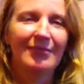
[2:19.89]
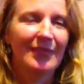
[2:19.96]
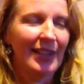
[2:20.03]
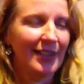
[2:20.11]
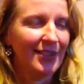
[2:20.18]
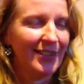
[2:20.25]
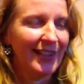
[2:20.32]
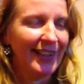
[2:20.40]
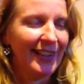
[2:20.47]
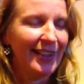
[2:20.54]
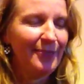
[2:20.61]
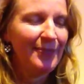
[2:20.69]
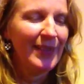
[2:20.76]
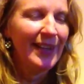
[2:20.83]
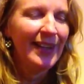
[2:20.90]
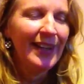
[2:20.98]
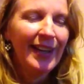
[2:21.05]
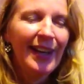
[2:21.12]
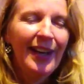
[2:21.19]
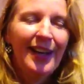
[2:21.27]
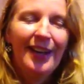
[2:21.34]
That's there.
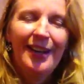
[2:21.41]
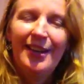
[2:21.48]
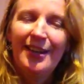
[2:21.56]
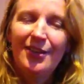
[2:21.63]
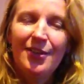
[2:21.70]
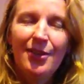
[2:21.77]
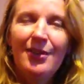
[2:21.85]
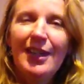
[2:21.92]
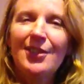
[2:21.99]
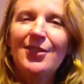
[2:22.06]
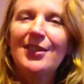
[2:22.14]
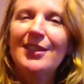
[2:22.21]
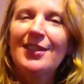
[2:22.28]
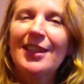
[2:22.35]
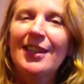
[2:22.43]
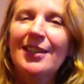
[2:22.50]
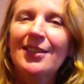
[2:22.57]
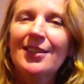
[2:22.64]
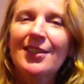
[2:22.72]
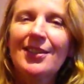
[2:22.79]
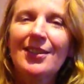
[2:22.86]
In
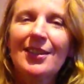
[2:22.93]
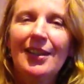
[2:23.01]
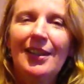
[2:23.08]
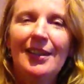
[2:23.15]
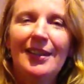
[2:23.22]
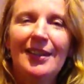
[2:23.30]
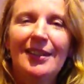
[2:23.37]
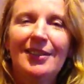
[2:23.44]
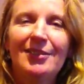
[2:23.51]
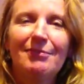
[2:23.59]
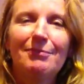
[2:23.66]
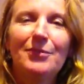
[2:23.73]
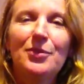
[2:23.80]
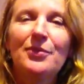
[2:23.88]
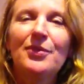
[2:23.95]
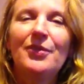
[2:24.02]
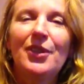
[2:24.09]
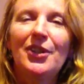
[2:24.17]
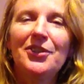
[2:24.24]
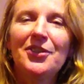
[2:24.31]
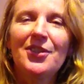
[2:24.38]
2006, I moved to
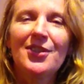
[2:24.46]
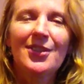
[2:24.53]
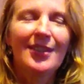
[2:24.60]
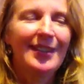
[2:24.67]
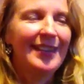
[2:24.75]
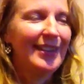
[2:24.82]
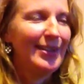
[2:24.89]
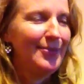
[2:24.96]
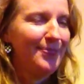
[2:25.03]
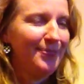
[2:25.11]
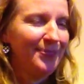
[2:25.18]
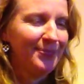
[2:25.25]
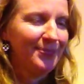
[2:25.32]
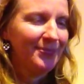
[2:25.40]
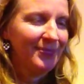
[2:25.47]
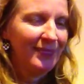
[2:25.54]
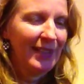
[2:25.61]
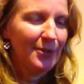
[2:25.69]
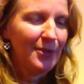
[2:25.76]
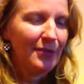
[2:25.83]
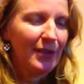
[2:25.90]
France.
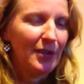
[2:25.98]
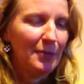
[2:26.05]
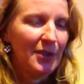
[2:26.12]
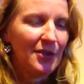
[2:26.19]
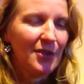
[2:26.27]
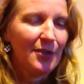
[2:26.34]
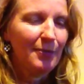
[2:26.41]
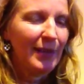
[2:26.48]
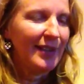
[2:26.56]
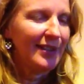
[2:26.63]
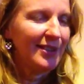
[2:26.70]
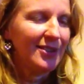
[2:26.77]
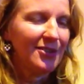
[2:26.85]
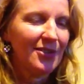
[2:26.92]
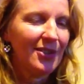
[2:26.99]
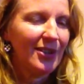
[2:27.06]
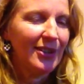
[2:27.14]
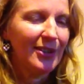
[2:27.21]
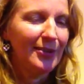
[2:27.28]
It was very much about